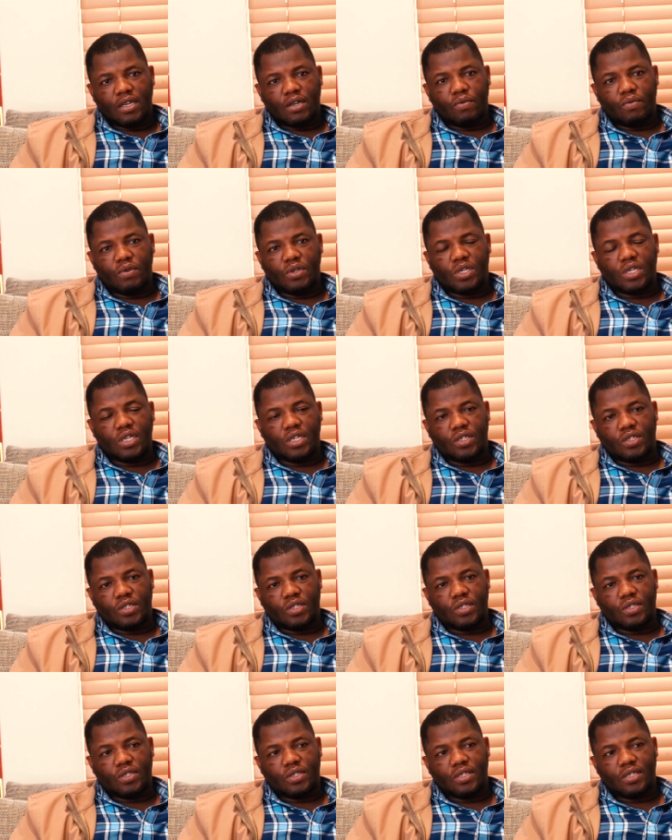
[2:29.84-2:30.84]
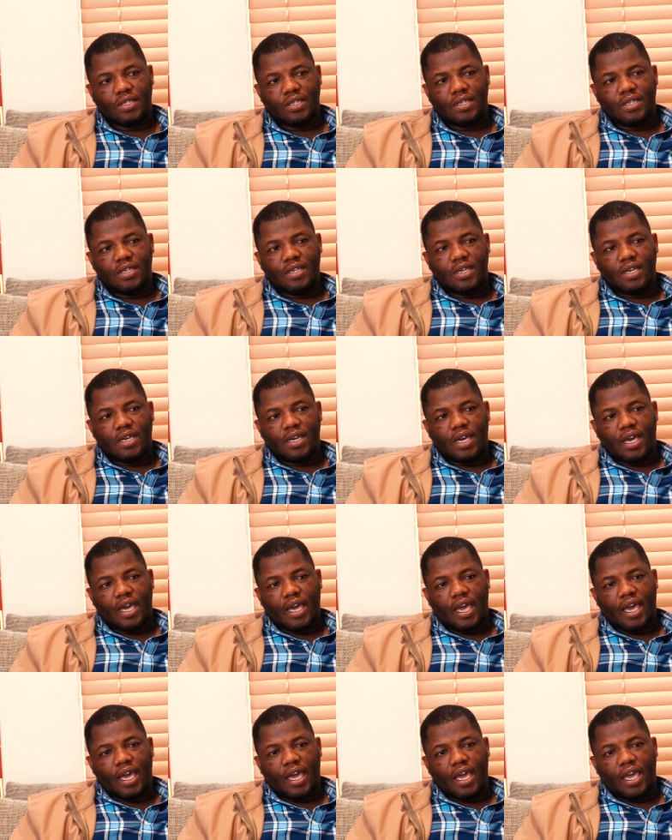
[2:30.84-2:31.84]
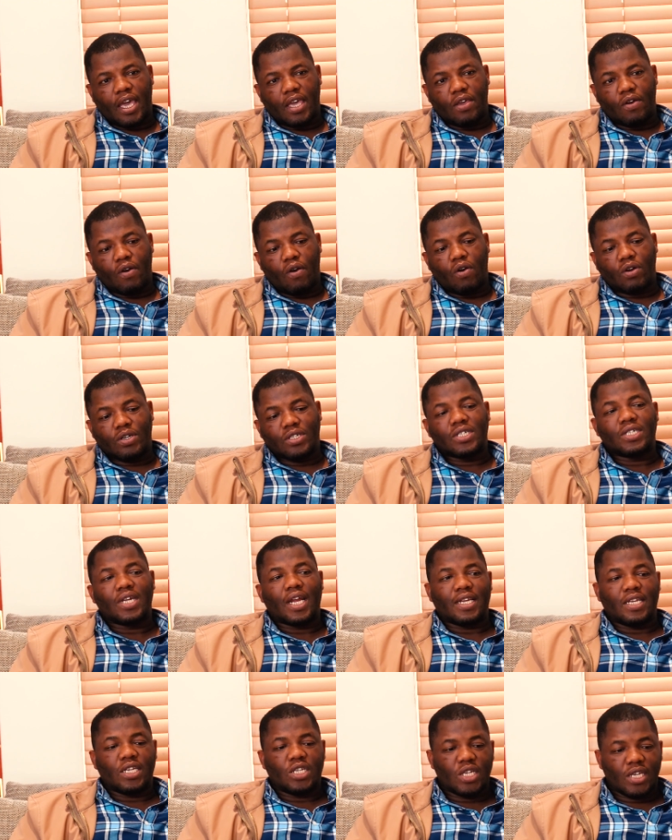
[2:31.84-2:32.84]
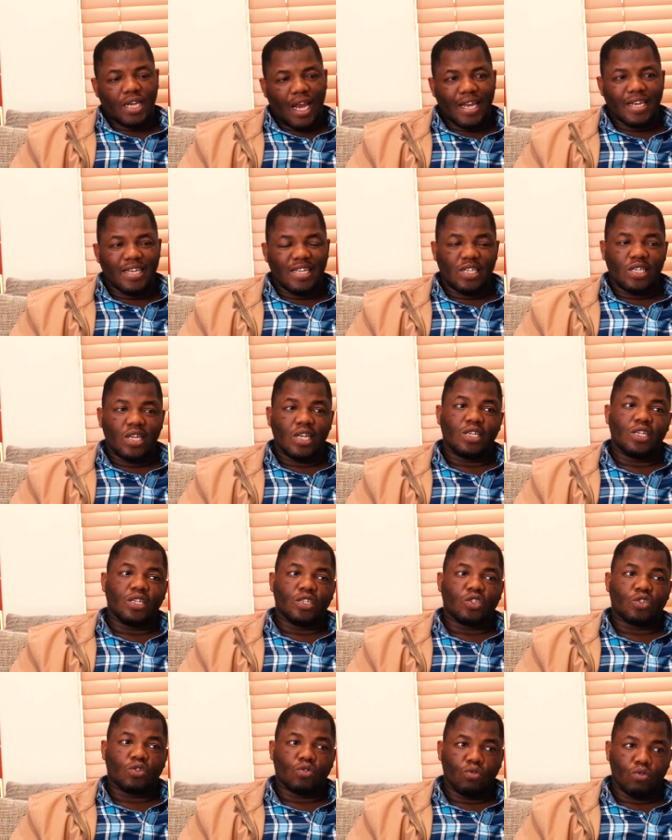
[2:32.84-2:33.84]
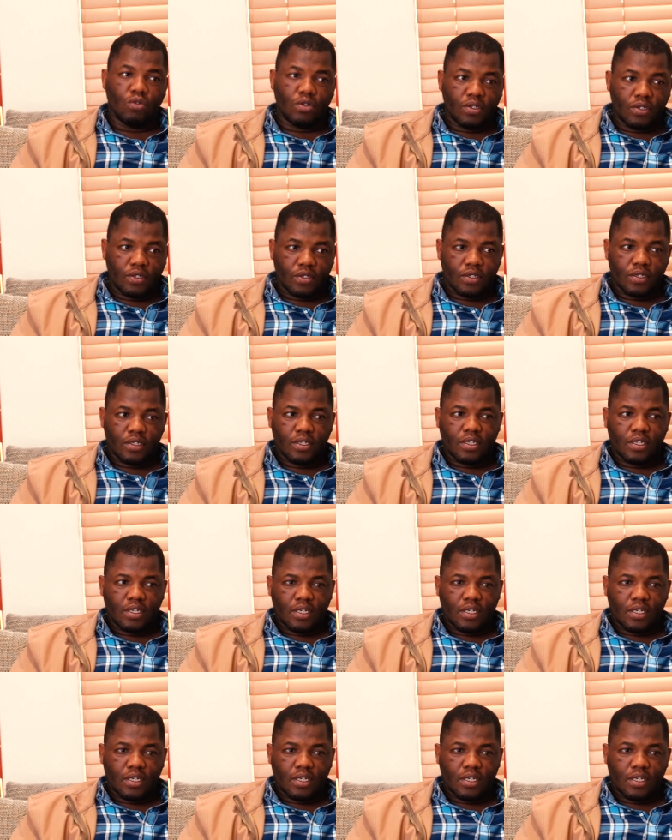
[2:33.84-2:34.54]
which is uh, your traditional education schools,